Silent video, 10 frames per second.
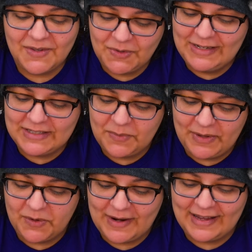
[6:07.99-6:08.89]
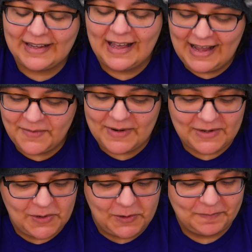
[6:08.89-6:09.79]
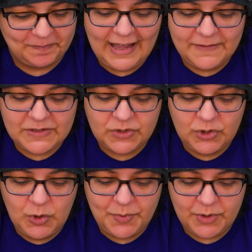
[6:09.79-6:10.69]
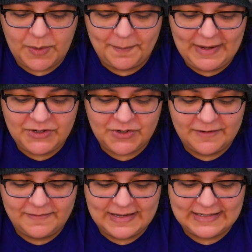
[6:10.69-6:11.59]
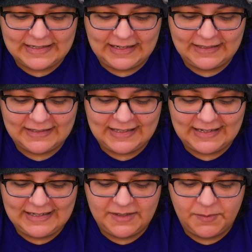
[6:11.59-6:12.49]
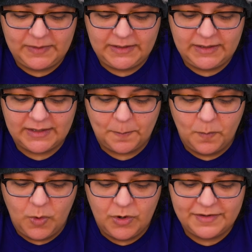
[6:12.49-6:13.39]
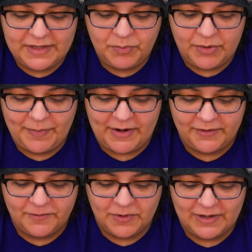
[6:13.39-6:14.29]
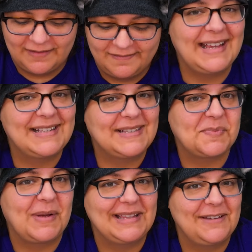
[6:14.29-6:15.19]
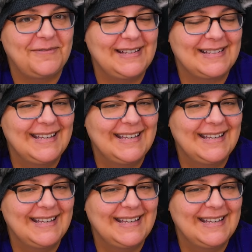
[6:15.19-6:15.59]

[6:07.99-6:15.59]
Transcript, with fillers: As soon as the bell rang, I ran home. I have a super major event tonight that I need to be more than prepared for. X smiley face.